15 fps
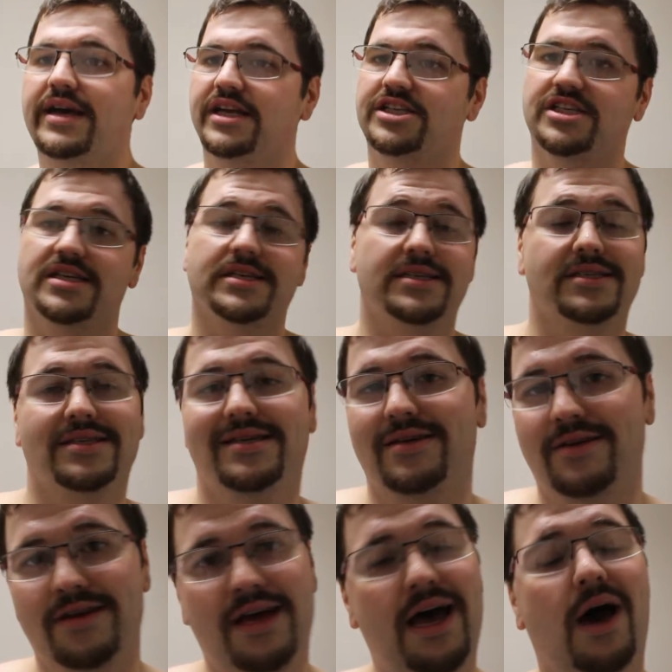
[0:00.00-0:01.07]
it's just
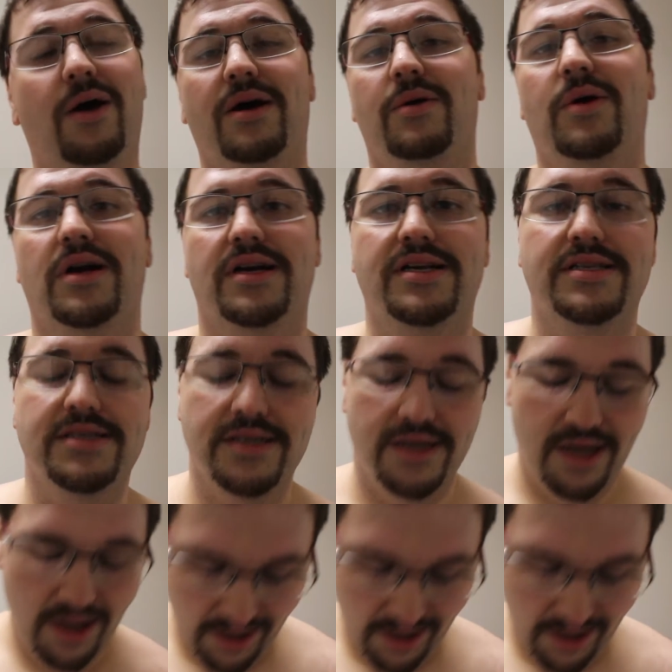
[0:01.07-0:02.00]
how it works.